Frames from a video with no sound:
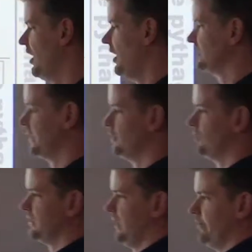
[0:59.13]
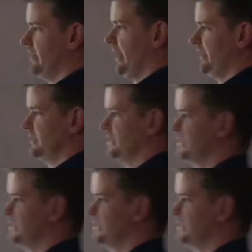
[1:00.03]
I'll tell you what the name of that is in